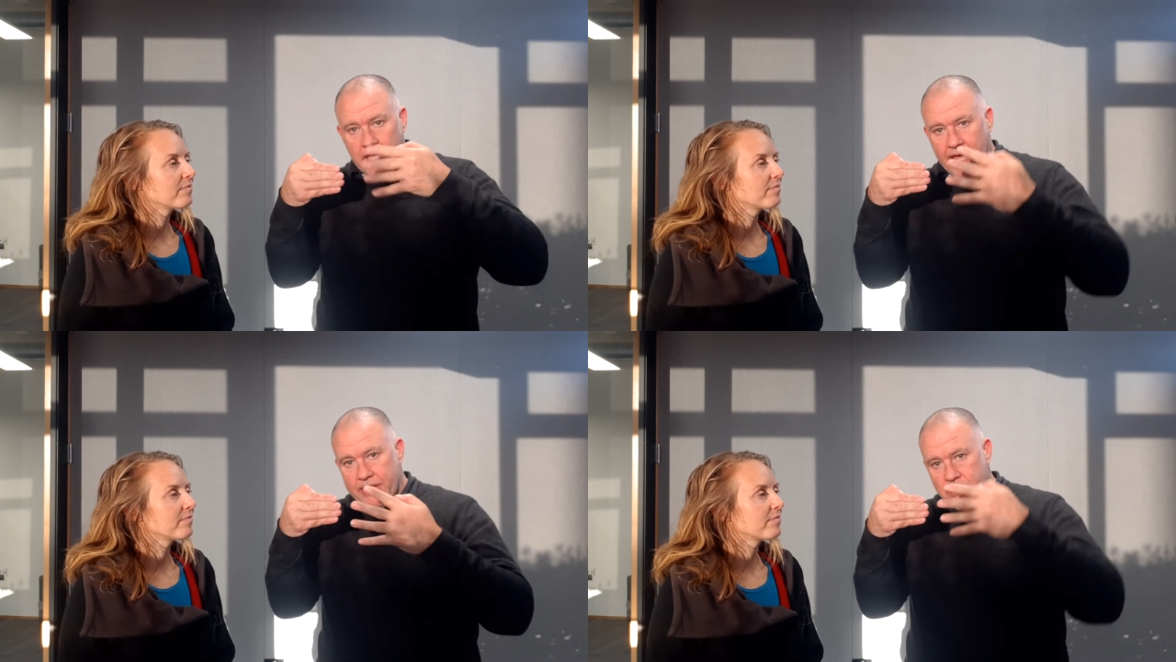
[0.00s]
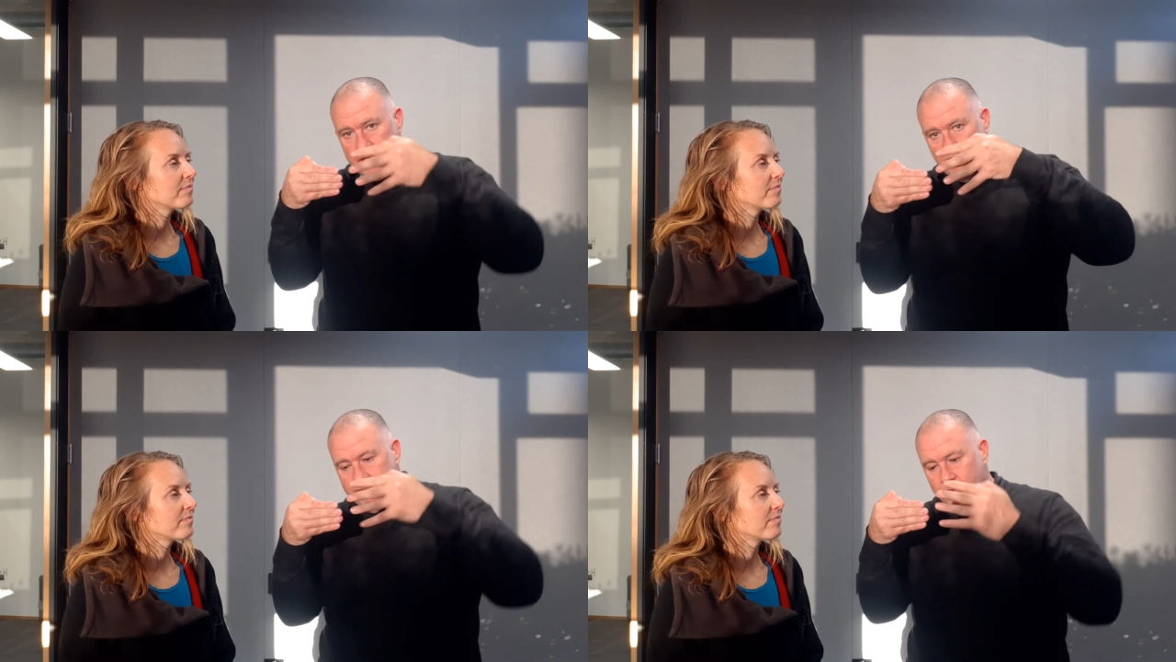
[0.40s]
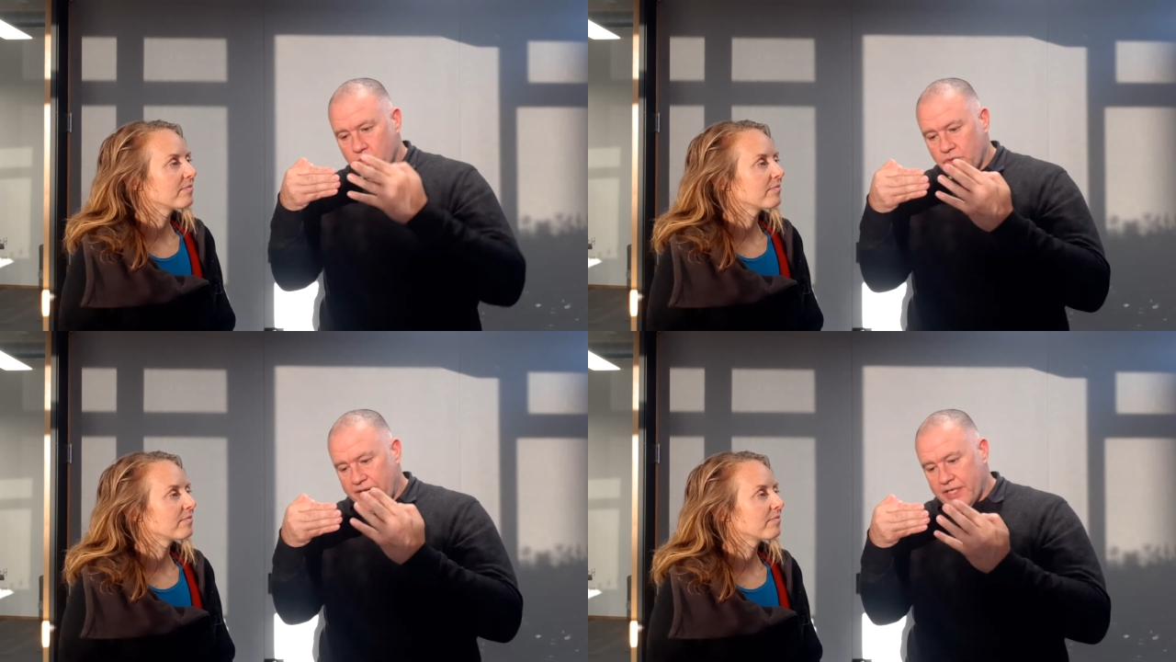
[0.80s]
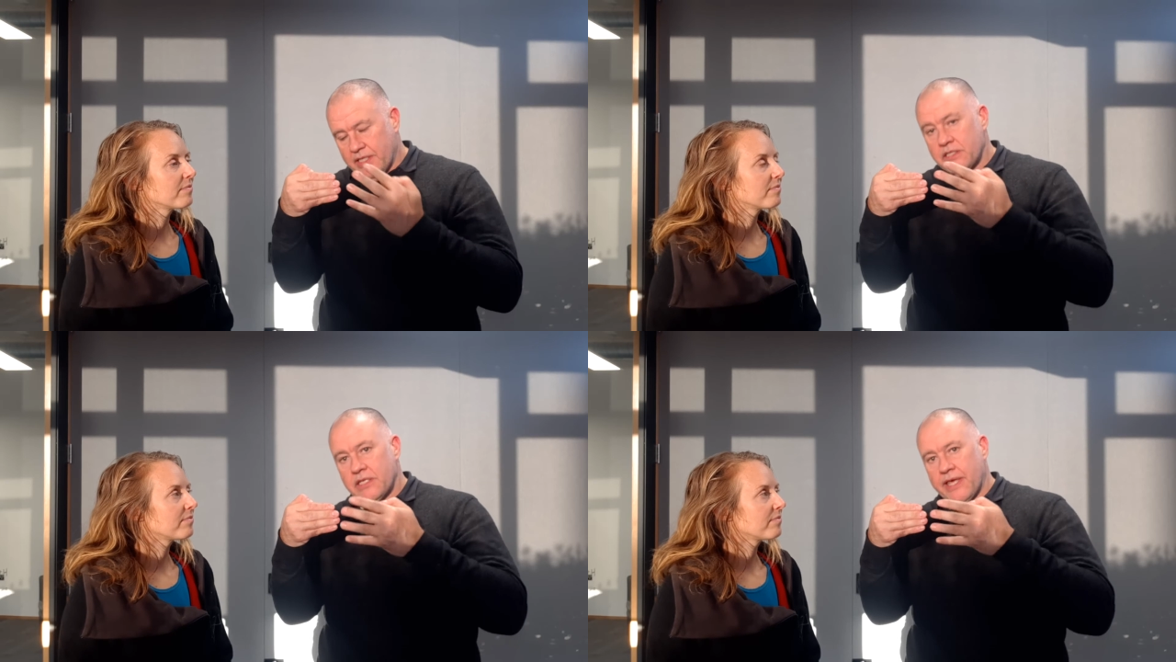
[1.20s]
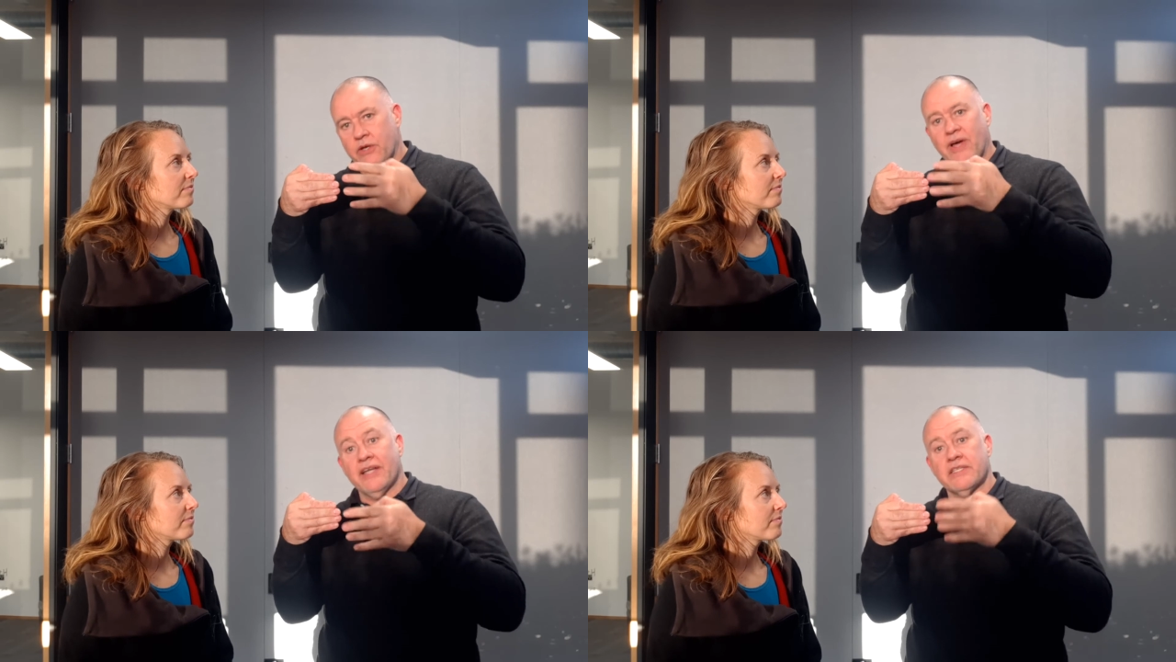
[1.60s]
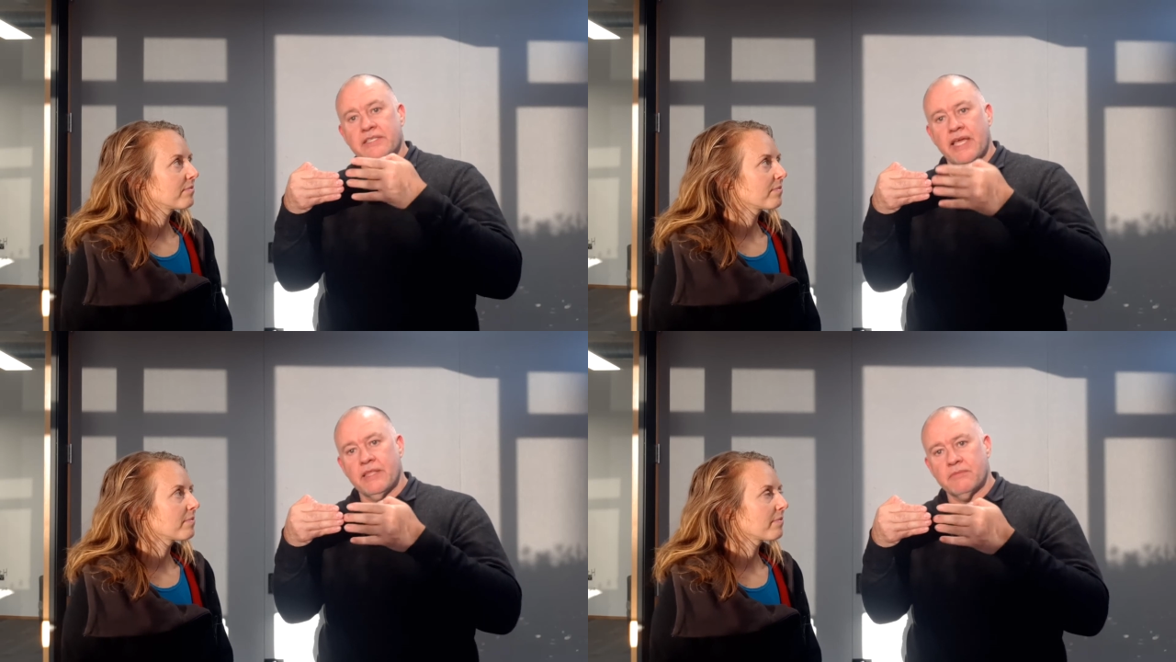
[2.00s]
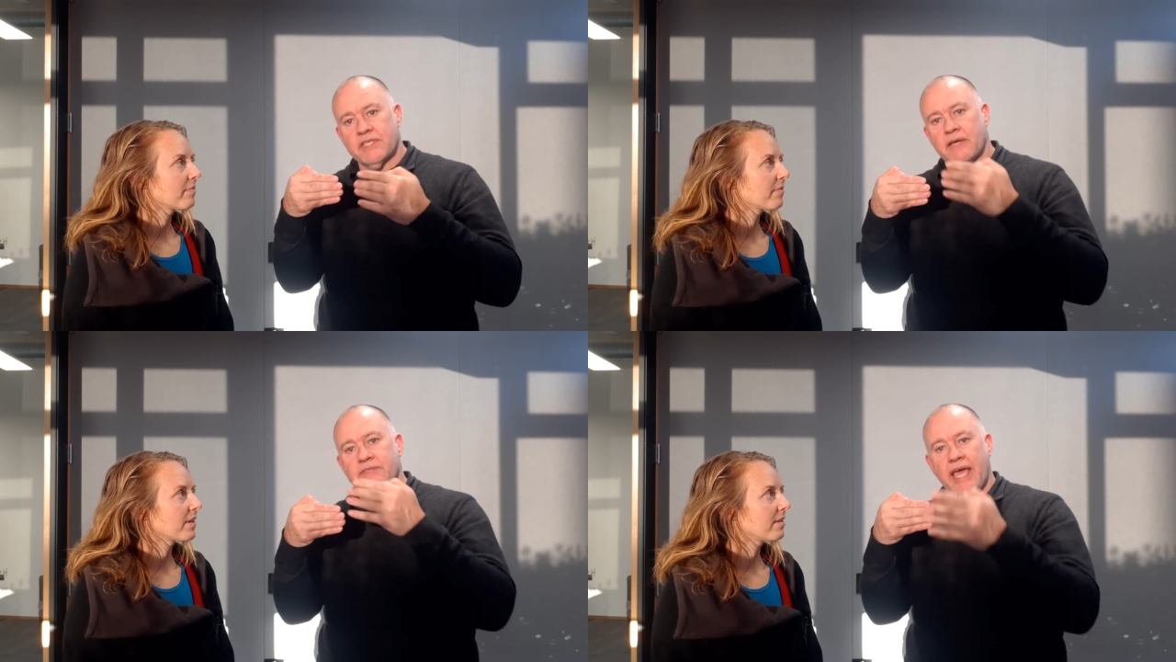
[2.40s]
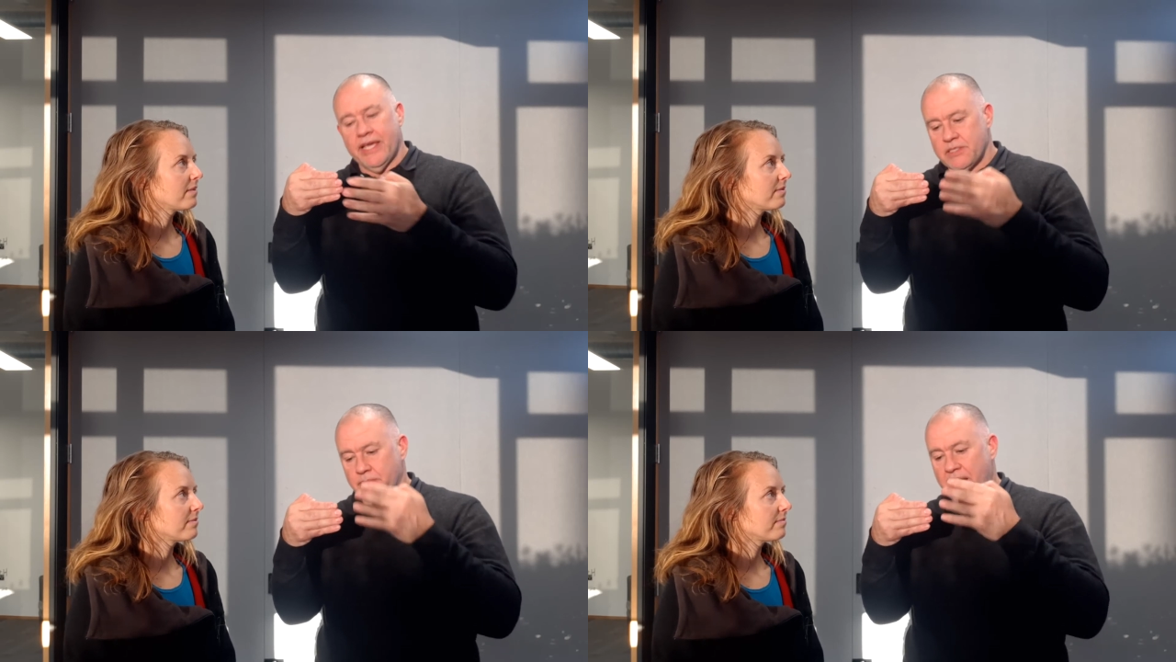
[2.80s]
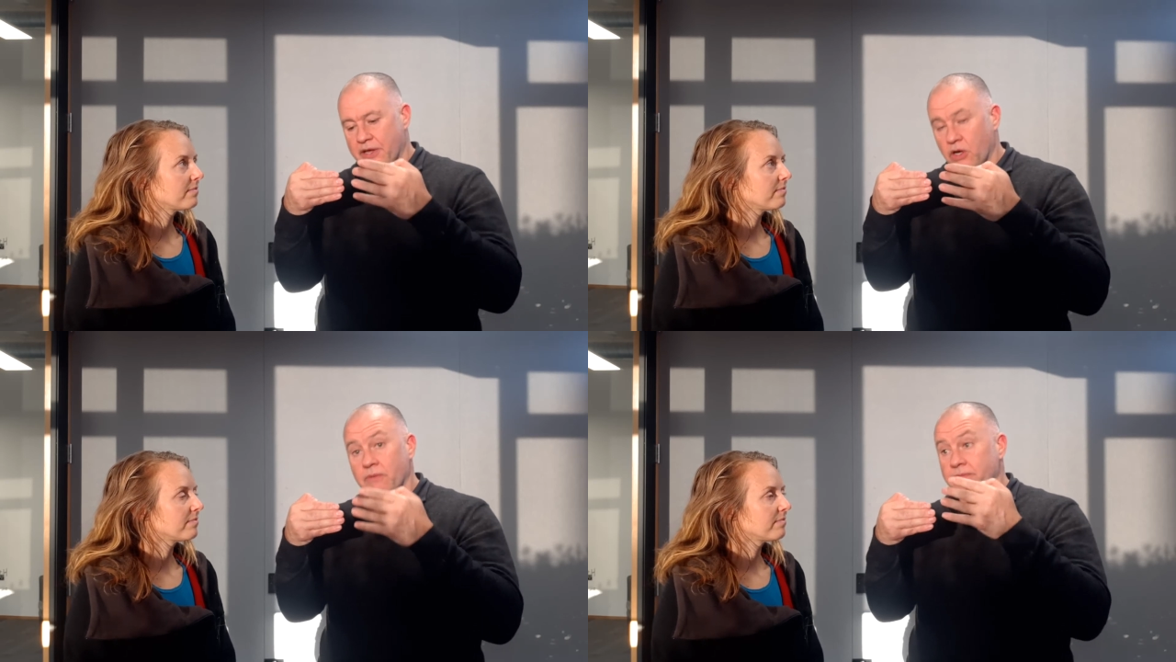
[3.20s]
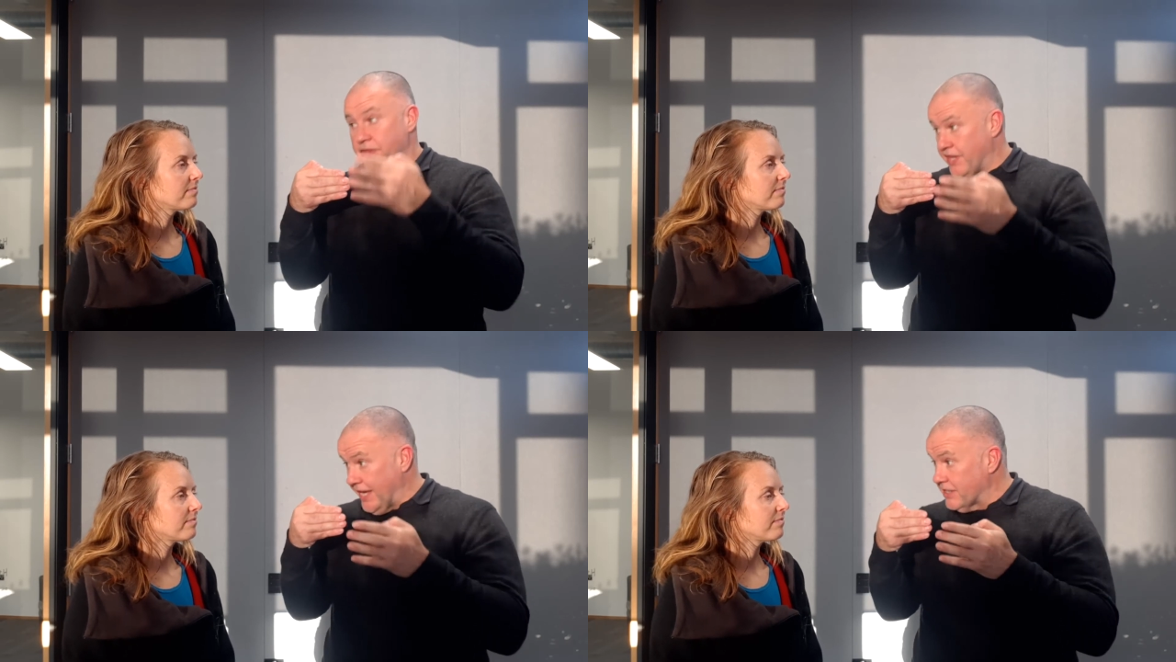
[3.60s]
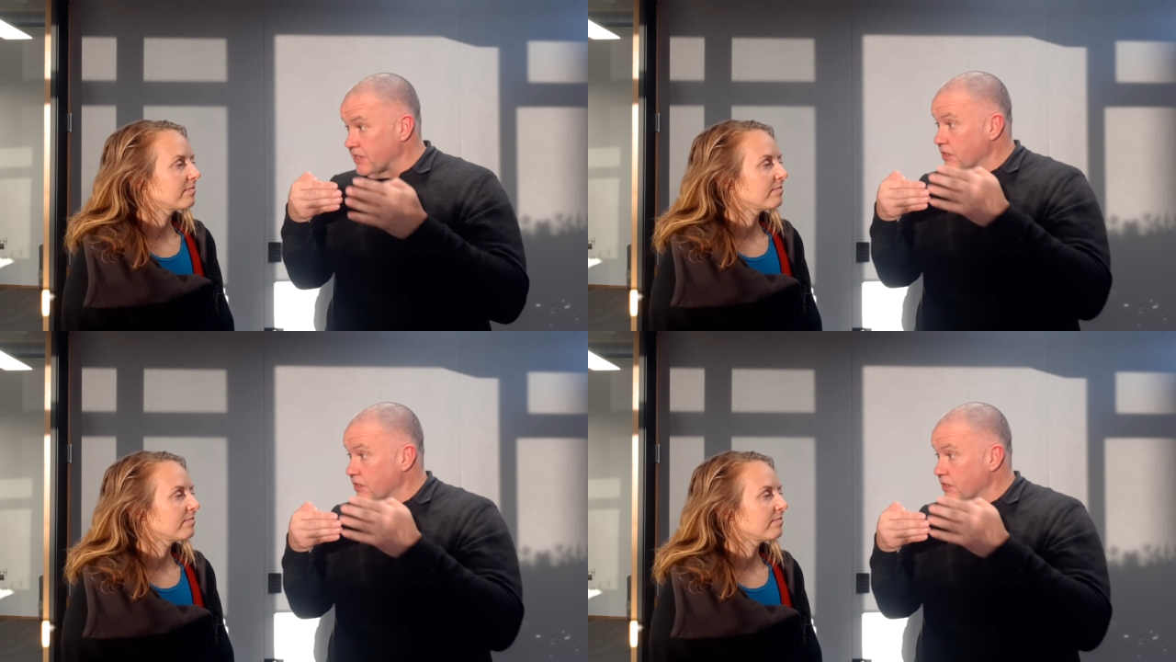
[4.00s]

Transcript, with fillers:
Speaker 1: actually infiltrate into that or understand themselves as a part of that